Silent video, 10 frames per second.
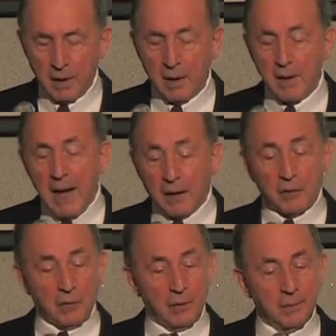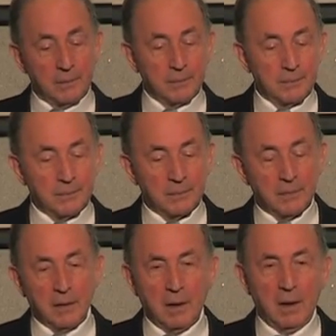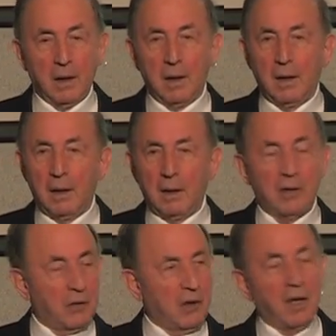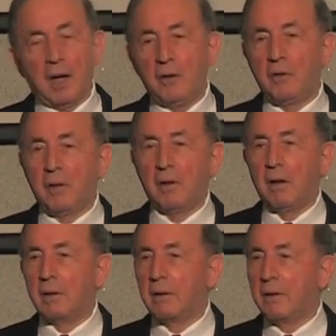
Next, just in case you thought